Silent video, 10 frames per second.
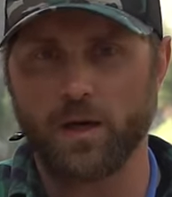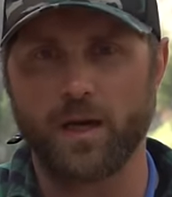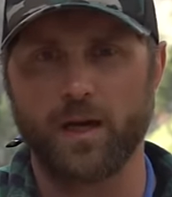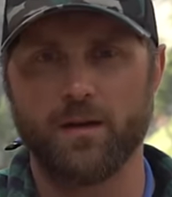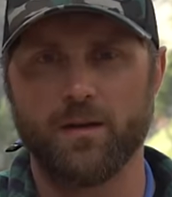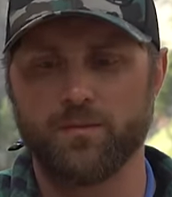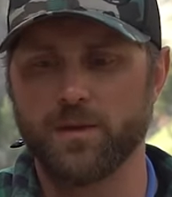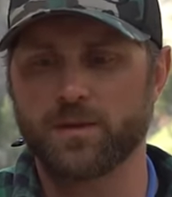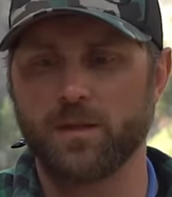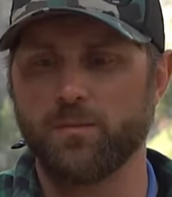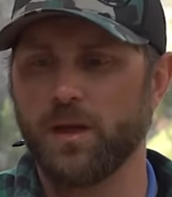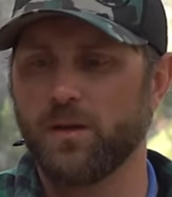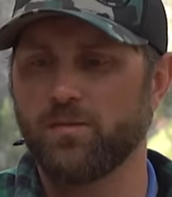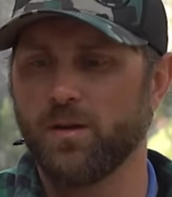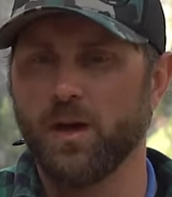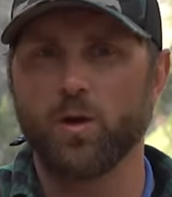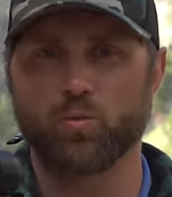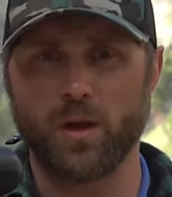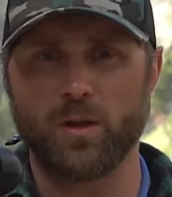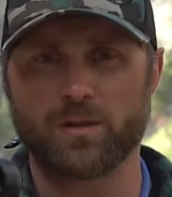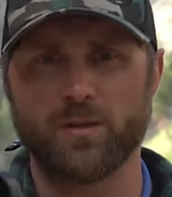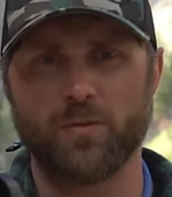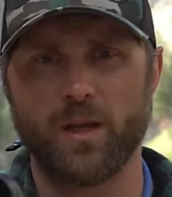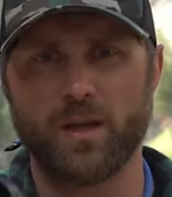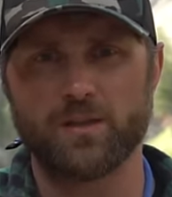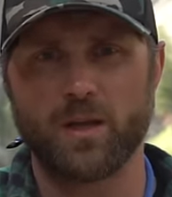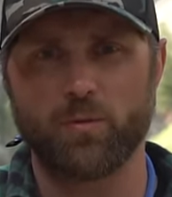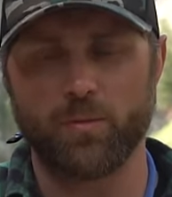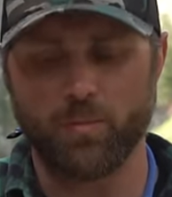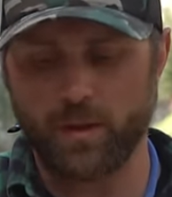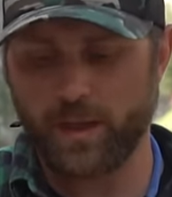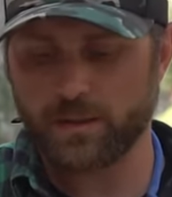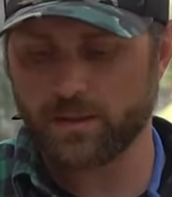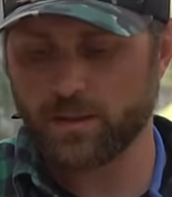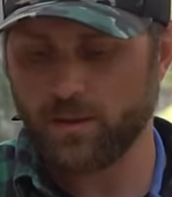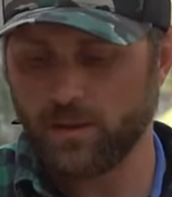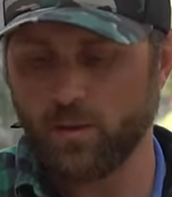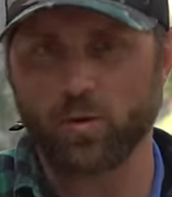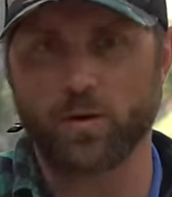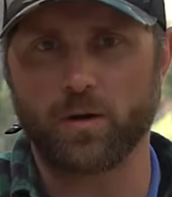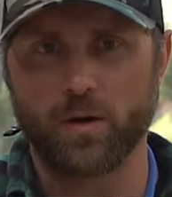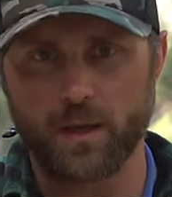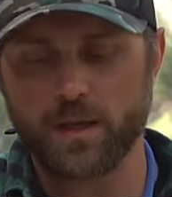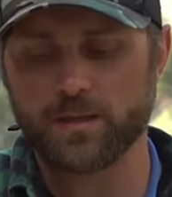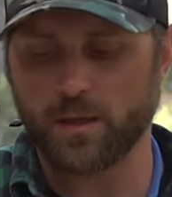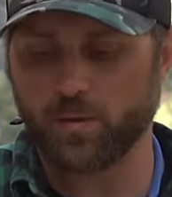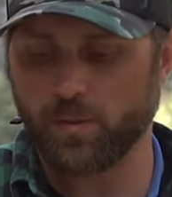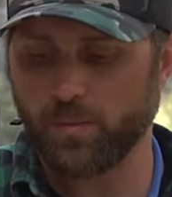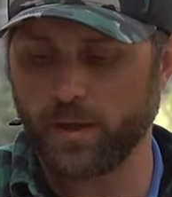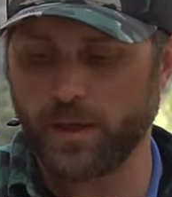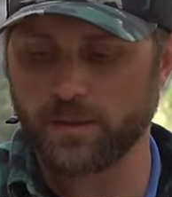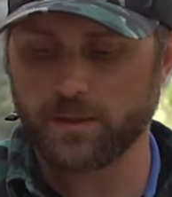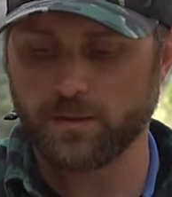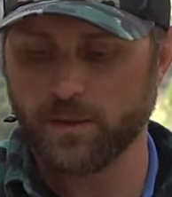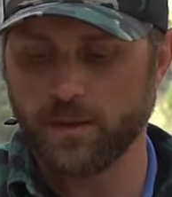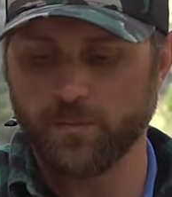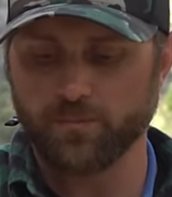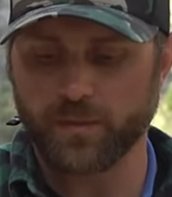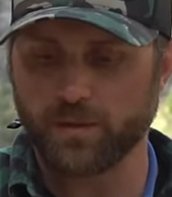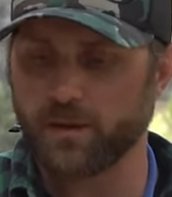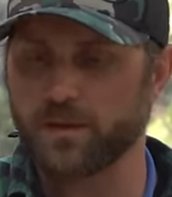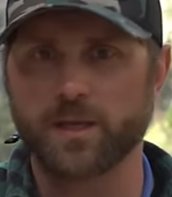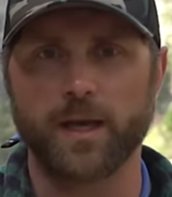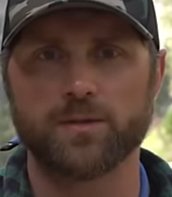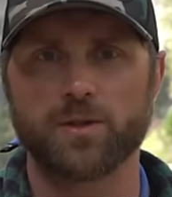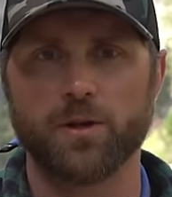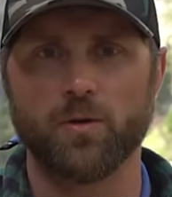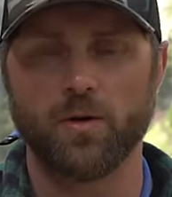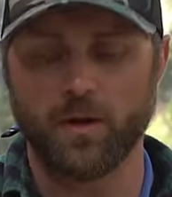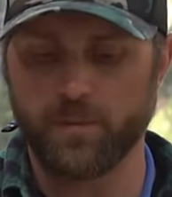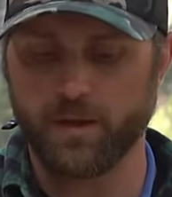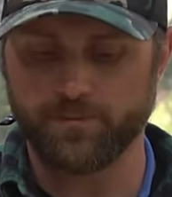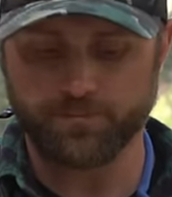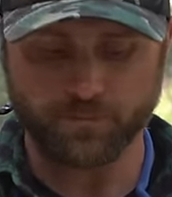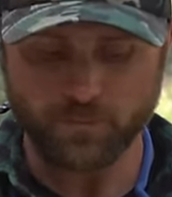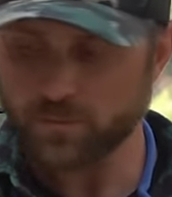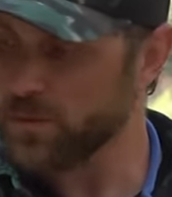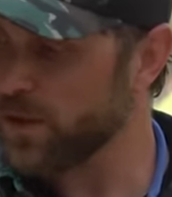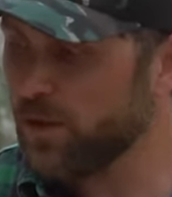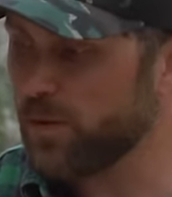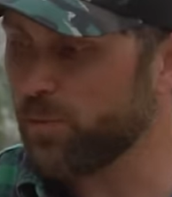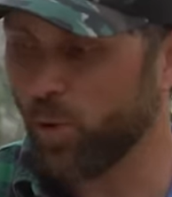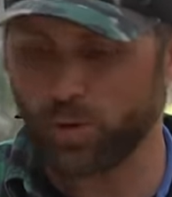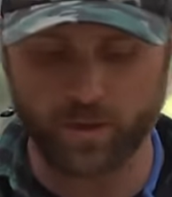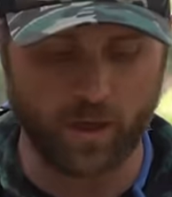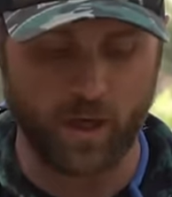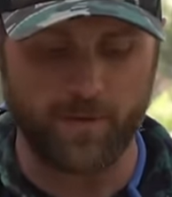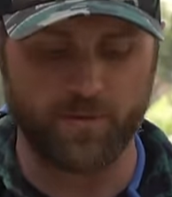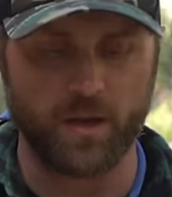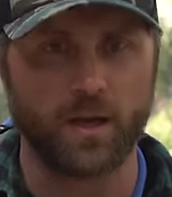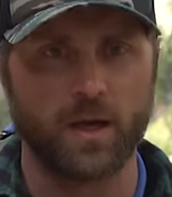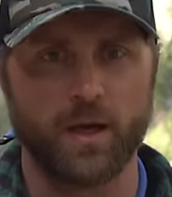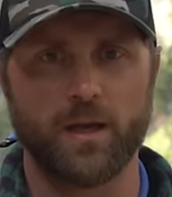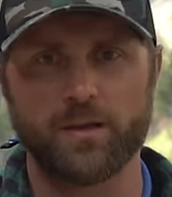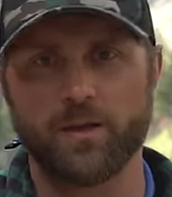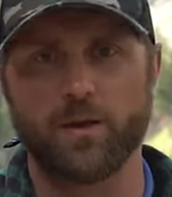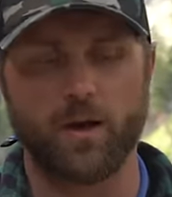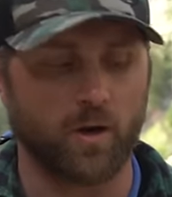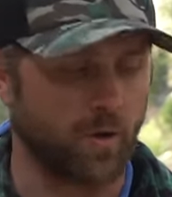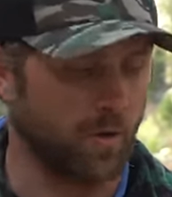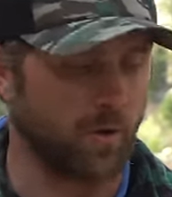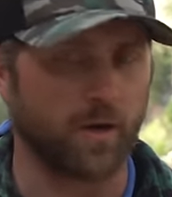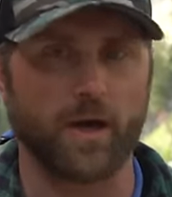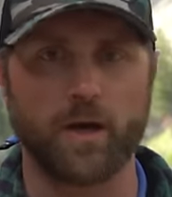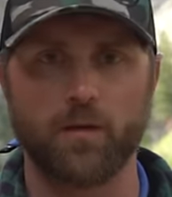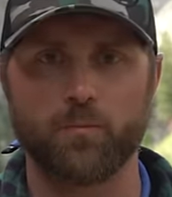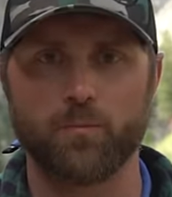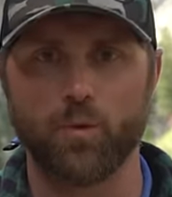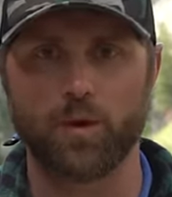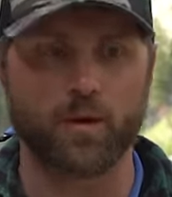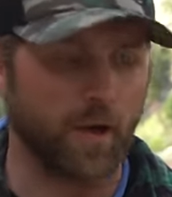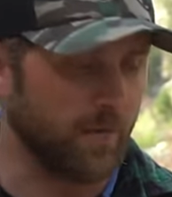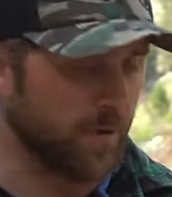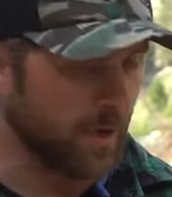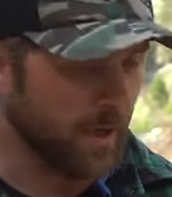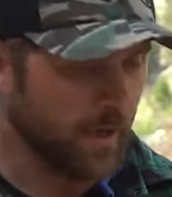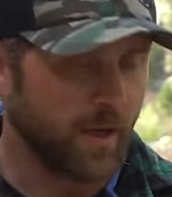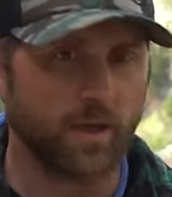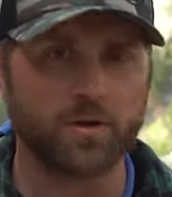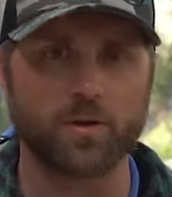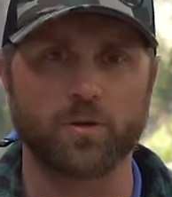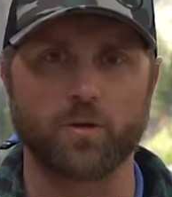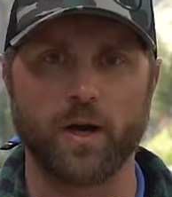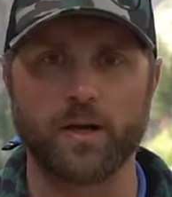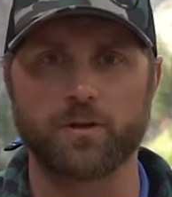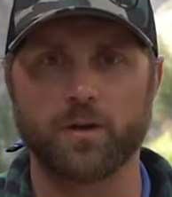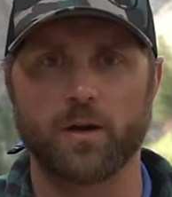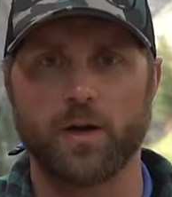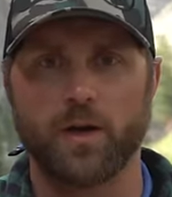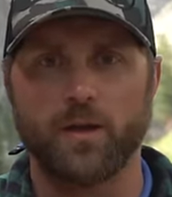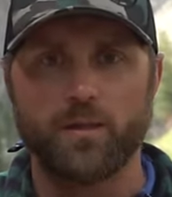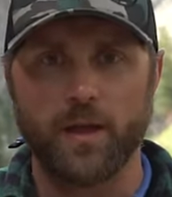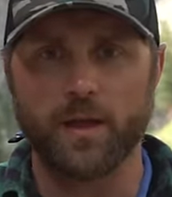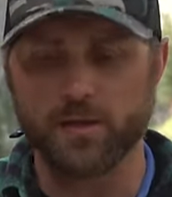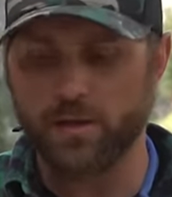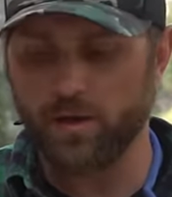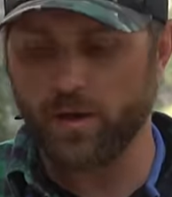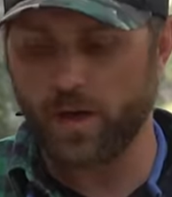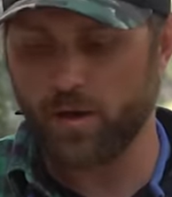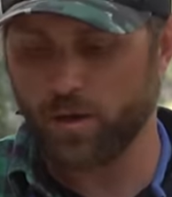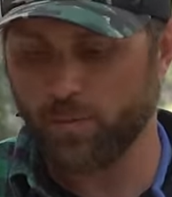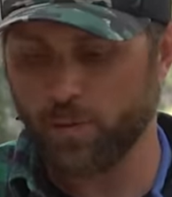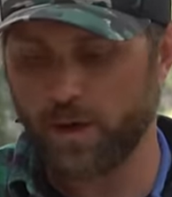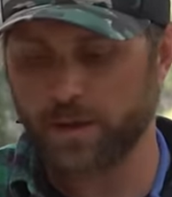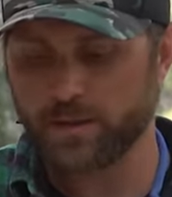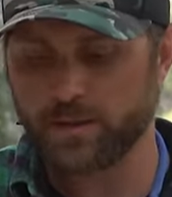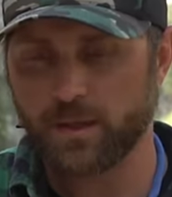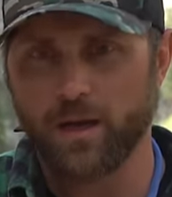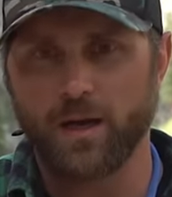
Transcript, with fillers: Uh, this can be relatively easy replaced or easy to replace. This can too. I mean, you can pour the coffee into your arrow, or uh, pour your coffee into your grinder, then into your AeroPress.